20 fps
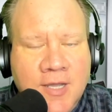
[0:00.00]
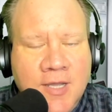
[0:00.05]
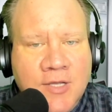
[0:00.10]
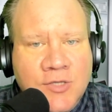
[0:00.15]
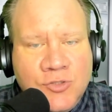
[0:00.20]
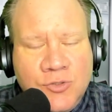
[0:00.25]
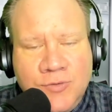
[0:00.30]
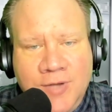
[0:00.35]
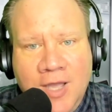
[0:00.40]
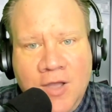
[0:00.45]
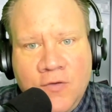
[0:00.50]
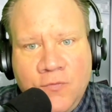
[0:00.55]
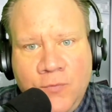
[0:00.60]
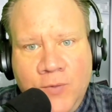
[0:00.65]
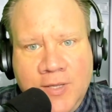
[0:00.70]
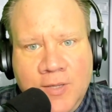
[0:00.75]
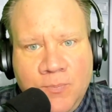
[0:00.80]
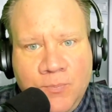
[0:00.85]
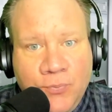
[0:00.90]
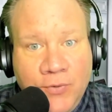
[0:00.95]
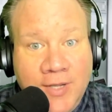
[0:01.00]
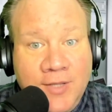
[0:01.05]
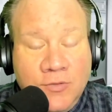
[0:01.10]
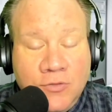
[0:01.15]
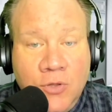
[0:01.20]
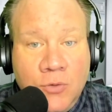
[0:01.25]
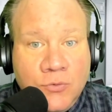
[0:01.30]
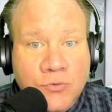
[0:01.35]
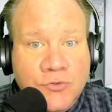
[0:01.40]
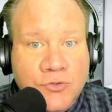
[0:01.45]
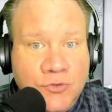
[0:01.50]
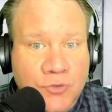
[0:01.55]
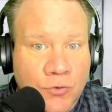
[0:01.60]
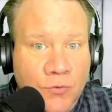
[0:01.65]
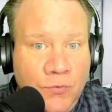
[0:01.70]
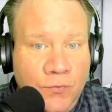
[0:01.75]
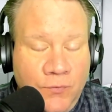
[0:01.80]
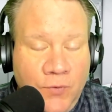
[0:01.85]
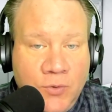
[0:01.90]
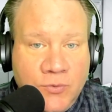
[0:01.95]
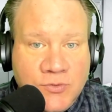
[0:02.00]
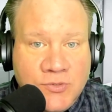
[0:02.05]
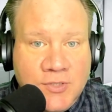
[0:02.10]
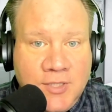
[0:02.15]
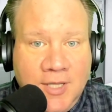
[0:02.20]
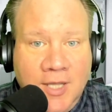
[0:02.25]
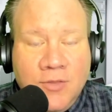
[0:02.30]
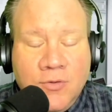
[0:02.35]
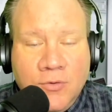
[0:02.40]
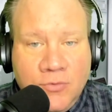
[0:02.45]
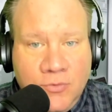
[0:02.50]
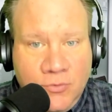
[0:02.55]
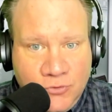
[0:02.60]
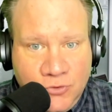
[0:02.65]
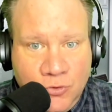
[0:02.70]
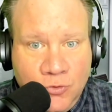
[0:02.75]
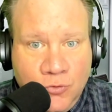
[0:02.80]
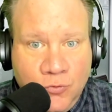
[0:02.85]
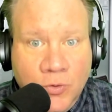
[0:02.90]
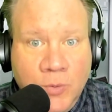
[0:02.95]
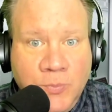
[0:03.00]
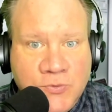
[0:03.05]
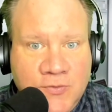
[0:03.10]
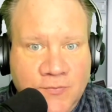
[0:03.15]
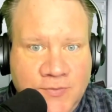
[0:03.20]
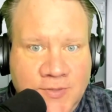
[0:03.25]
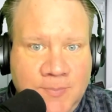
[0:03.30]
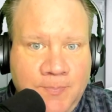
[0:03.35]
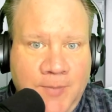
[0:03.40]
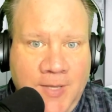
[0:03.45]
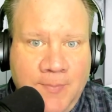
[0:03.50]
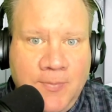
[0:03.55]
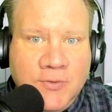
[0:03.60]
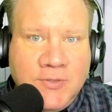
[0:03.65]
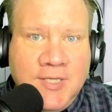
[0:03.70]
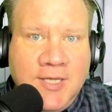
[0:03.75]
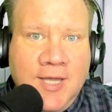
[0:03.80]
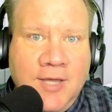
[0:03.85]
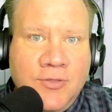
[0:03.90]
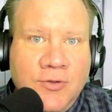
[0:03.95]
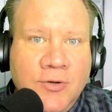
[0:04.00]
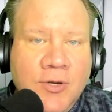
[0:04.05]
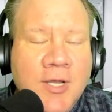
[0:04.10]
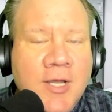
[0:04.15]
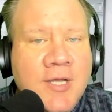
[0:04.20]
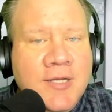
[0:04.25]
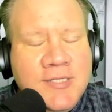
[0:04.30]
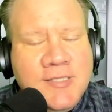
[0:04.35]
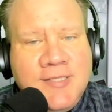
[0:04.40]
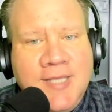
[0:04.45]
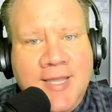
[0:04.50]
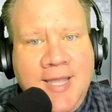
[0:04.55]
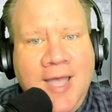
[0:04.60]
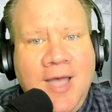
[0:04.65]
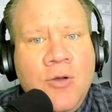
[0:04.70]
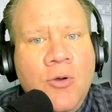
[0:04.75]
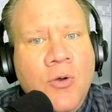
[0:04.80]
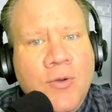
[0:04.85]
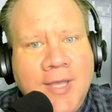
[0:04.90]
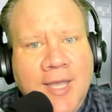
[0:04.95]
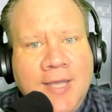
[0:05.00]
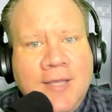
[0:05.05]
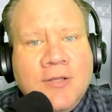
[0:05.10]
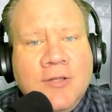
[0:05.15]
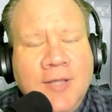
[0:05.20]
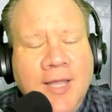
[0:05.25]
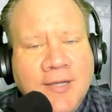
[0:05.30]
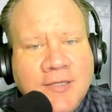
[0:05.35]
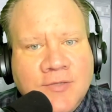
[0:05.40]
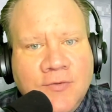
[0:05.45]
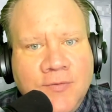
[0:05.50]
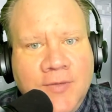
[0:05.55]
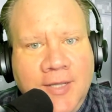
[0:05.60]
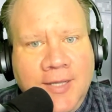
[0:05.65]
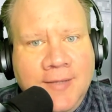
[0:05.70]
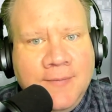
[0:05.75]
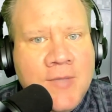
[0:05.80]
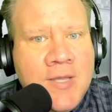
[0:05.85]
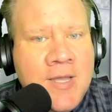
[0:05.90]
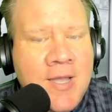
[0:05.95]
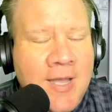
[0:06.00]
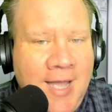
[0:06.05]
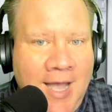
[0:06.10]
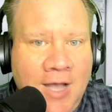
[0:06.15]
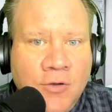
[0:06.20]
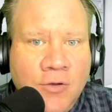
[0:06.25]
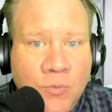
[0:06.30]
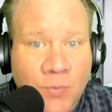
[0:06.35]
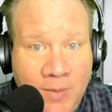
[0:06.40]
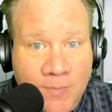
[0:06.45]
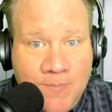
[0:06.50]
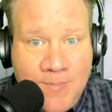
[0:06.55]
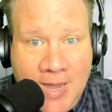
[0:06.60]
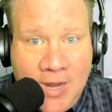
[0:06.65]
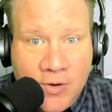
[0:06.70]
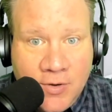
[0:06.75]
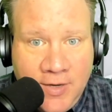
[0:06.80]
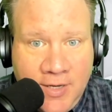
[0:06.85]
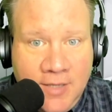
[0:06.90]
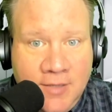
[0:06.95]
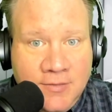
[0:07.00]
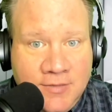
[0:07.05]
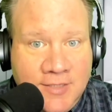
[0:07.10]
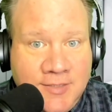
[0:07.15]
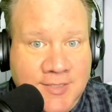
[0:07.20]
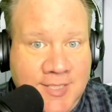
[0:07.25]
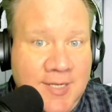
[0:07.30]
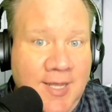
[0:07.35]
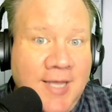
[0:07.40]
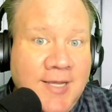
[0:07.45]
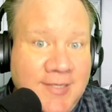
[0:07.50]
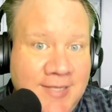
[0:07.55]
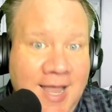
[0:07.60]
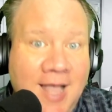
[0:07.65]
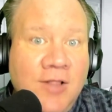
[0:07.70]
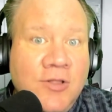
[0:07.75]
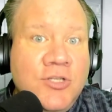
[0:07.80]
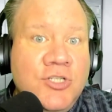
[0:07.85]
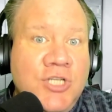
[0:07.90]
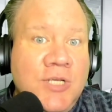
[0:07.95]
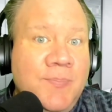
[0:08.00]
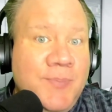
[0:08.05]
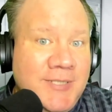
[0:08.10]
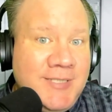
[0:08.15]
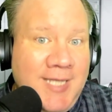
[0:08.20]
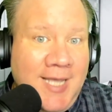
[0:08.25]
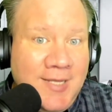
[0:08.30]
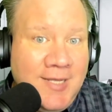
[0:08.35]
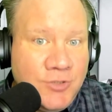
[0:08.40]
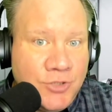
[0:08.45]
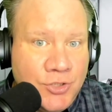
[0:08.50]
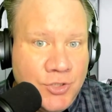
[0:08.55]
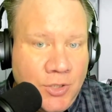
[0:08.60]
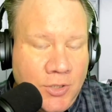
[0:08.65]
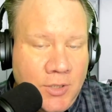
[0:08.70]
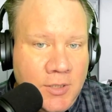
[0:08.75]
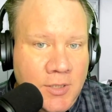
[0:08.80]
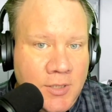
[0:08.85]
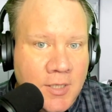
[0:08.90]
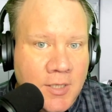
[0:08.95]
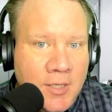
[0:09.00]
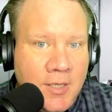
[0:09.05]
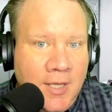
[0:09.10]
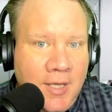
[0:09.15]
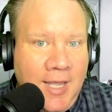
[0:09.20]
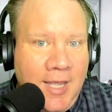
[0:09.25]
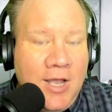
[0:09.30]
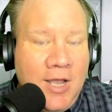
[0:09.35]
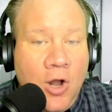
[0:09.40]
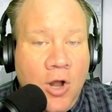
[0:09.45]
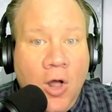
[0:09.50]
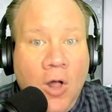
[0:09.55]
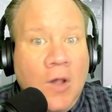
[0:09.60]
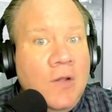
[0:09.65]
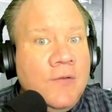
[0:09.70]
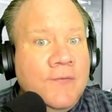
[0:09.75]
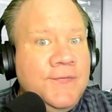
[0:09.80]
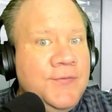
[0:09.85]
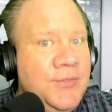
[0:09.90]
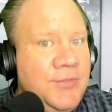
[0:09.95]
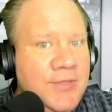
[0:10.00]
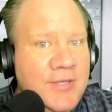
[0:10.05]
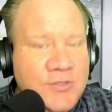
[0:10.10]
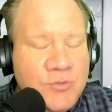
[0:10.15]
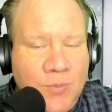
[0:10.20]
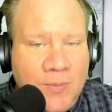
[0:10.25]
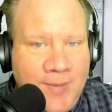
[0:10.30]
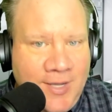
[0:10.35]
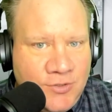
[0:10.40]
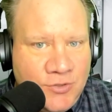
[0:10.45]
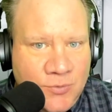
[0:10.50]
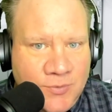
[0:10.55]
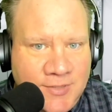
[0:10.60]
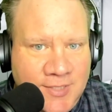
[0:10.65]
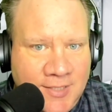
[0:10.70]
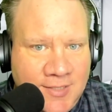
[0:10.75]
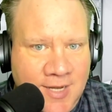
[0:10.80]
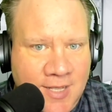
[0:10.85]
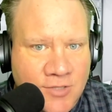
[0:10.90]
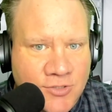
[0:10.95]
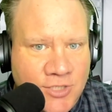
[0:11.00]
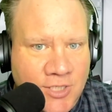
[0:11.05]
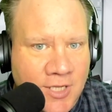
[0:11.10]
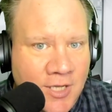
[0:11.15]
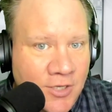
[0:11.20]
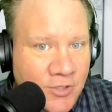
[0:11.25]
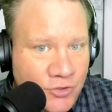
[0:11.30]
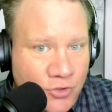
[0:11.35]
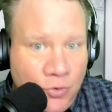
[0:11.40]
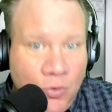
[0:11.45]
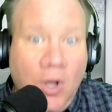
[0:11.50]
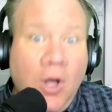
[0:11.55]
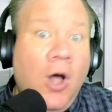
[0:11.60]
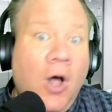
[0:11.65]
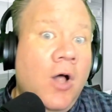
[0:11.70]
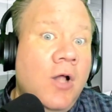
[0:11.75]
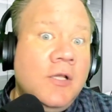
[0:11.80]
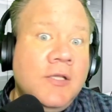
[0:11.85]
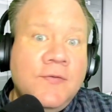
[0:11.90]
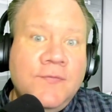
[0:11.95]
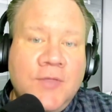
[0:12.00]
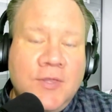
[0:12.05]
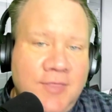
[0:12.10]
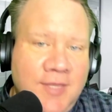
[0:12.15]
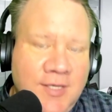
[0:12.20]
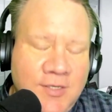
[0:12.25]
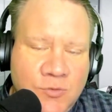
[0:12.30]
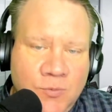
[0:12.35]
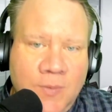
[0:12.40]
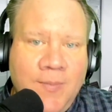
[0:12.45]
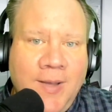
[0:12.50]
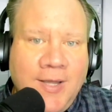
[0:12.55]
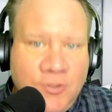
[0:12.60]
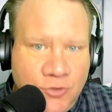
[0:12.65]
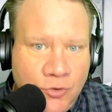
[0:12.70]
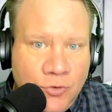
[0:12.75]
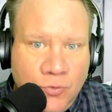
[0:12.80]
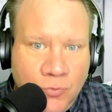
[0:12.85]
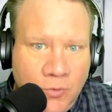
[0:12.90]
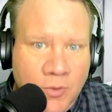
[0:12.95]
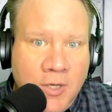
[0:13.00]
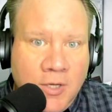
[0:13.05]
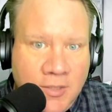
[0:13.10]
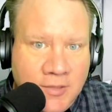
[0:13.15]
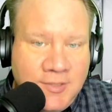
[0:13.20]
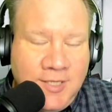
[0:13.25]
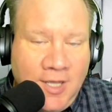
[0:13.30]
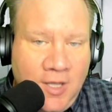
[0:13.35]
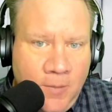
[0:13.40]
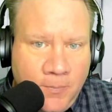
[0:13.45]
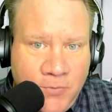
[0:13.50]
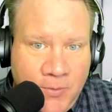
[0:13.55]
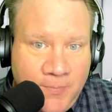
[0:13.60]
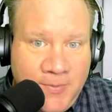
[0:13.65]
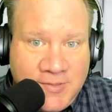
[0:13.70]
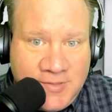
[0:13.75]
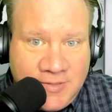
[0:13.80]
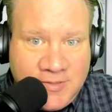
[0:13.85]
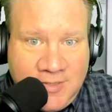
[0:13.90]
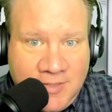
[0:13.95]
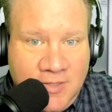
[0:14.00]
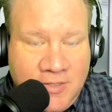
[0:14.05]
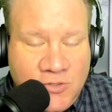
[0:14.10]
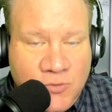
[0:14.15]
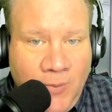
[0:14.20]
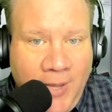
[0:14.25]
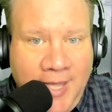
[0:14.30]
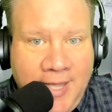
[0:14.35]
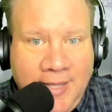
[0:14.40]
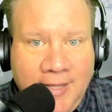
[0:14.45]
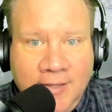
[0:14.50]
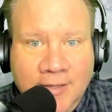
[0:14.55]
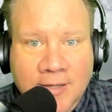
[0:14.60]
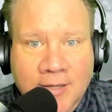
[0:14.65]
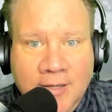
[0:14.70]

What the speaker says: So now if we can bring those two folks together, those two groups of people together to say, collectively, how can we marry the technology potential and all of the things we might do with technology to all of the things we might do to help the business in this way,